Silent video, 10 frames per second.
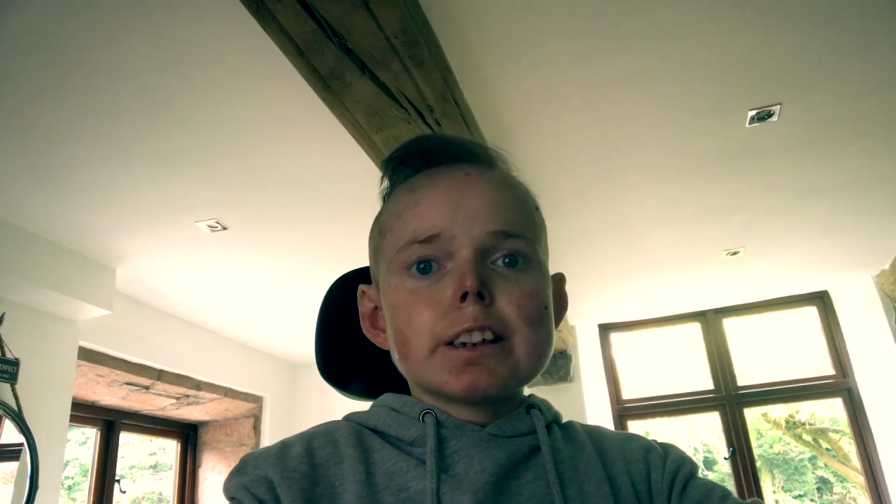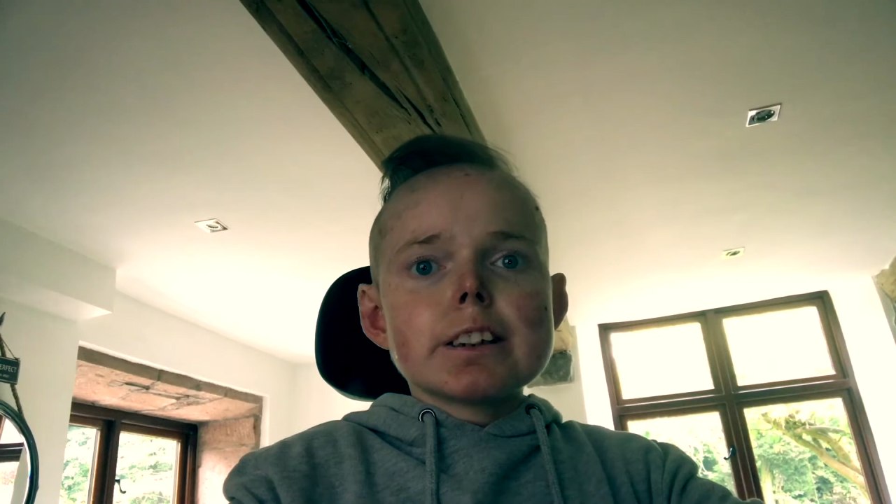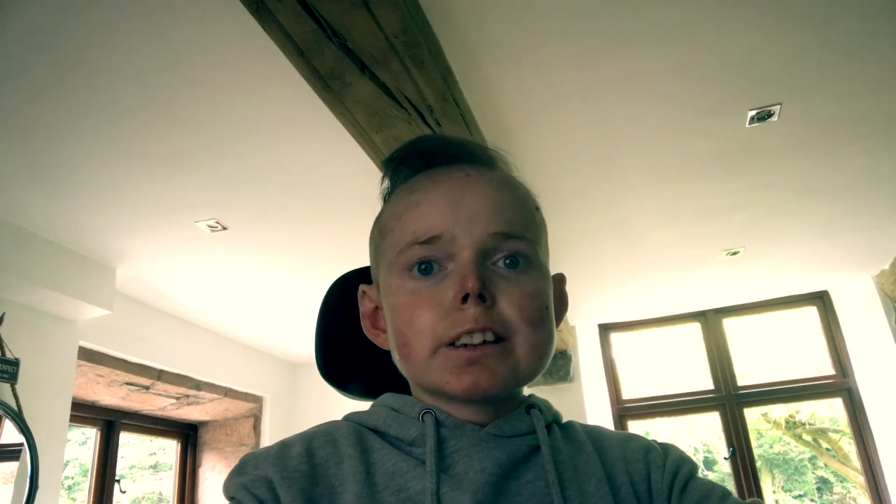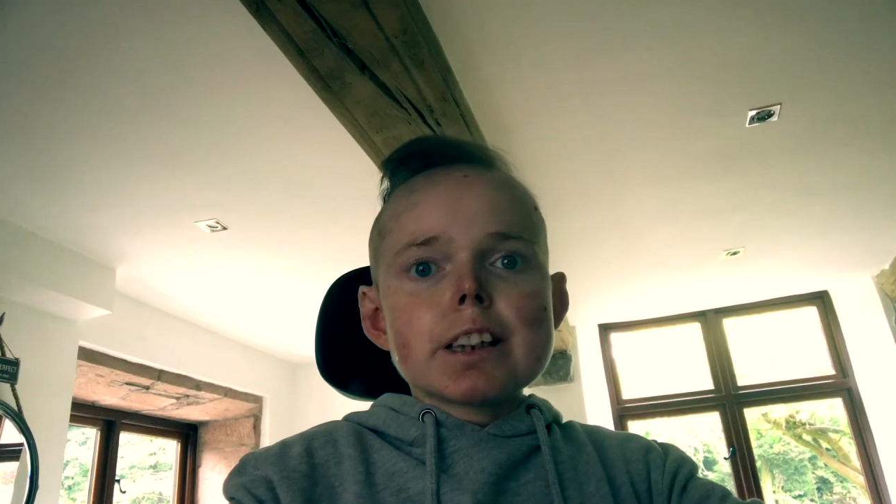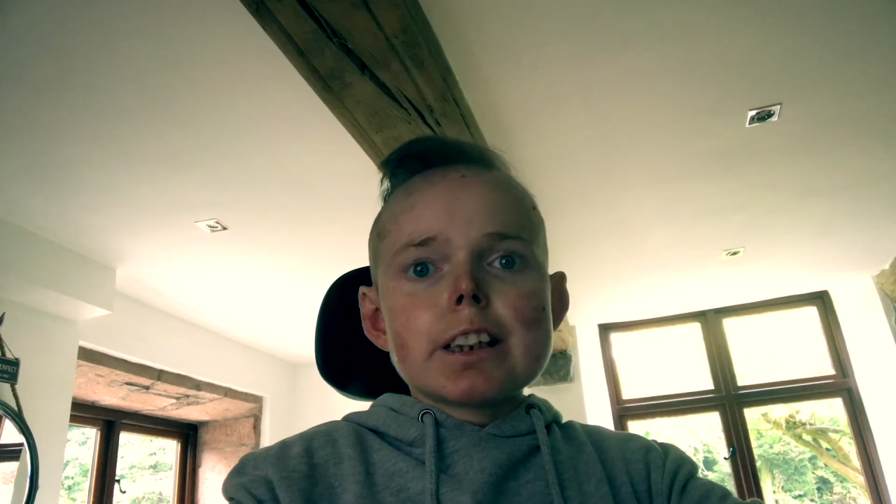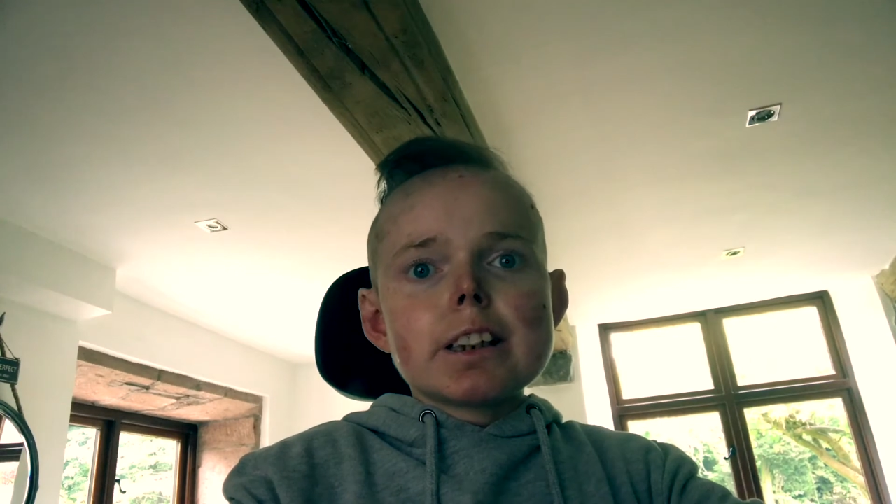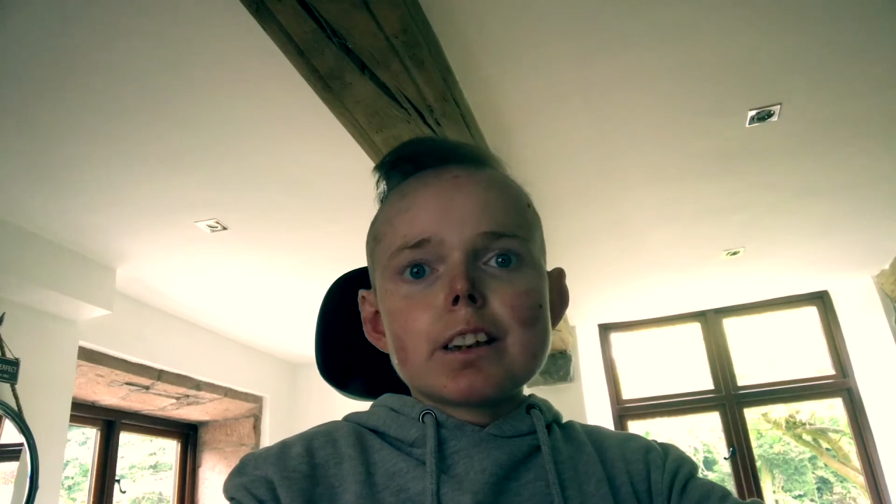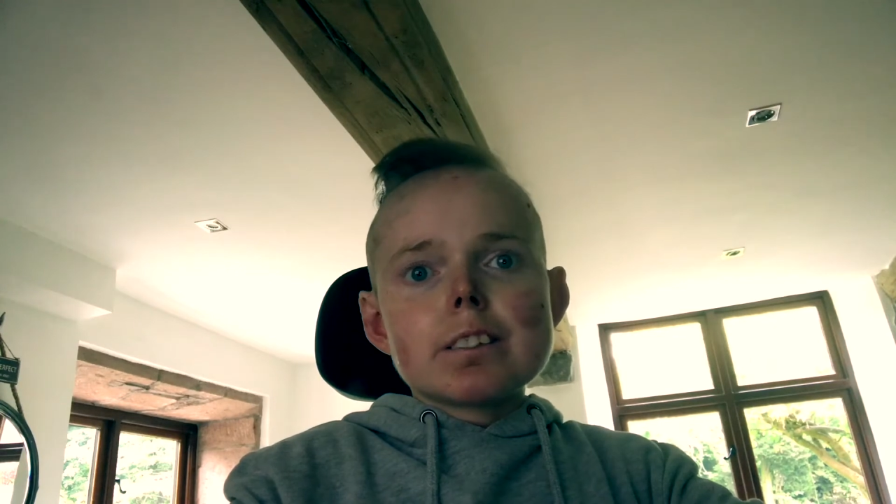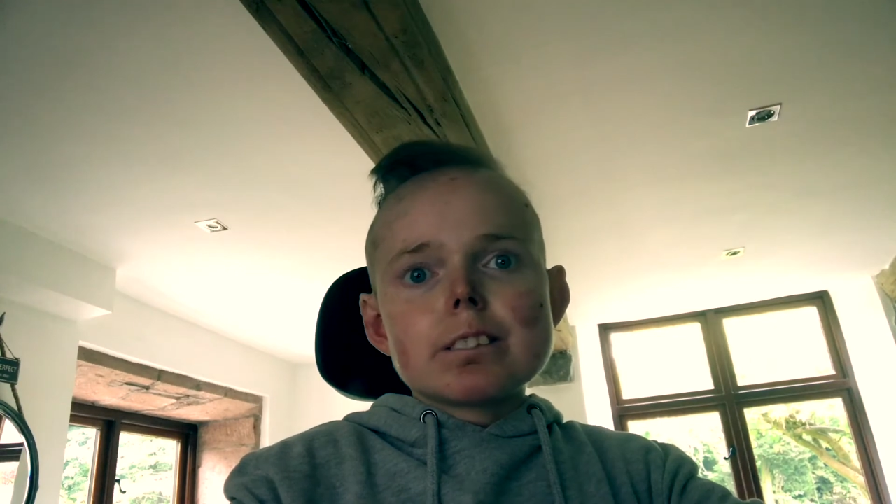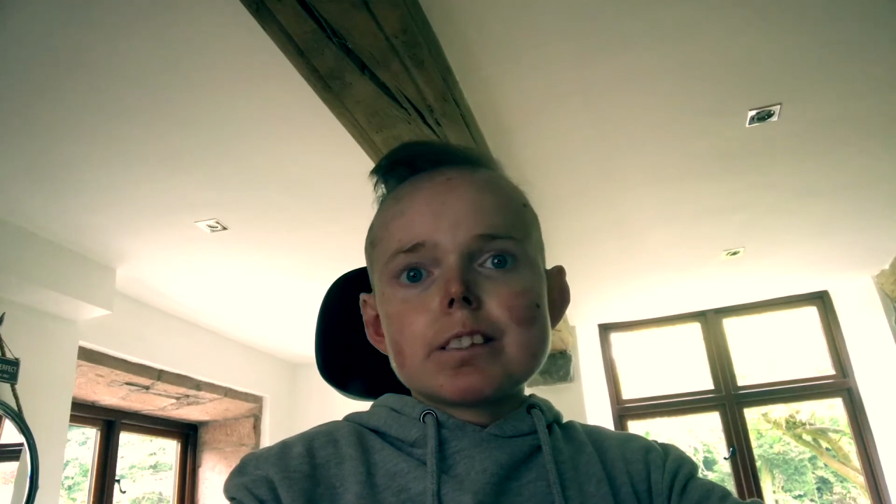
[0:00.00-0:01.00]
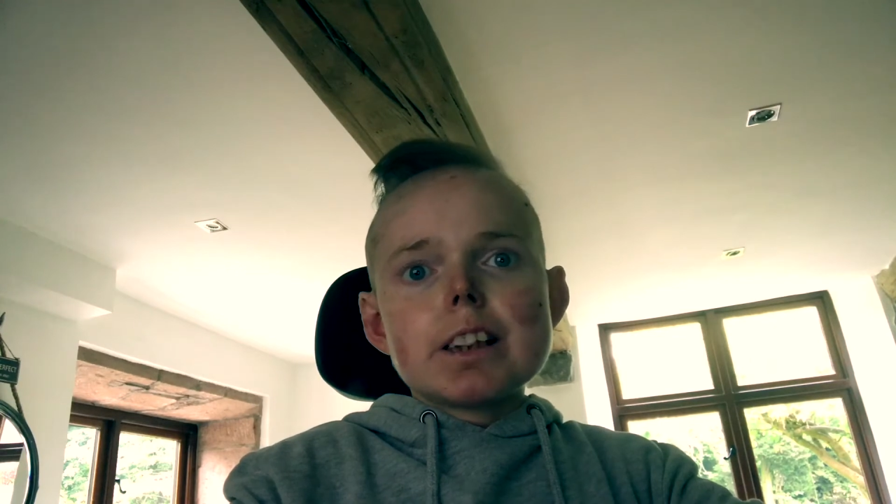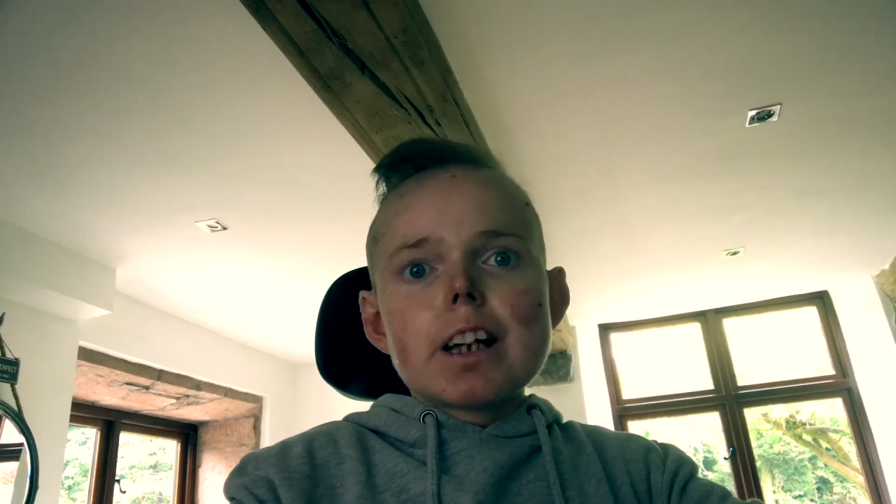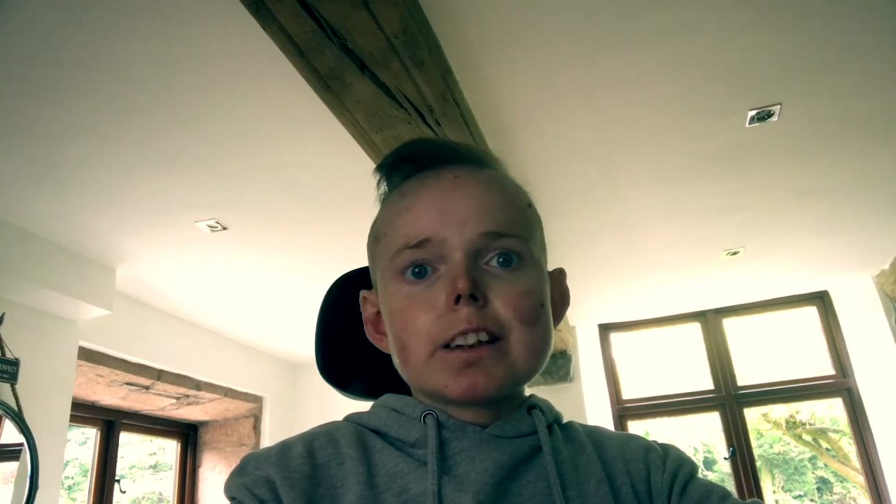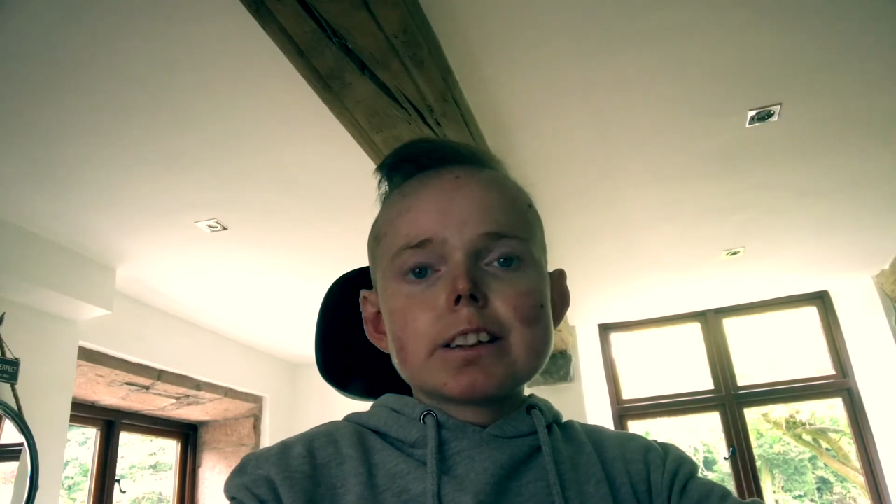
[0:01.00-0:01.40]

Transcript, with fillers: It's like a, yeah,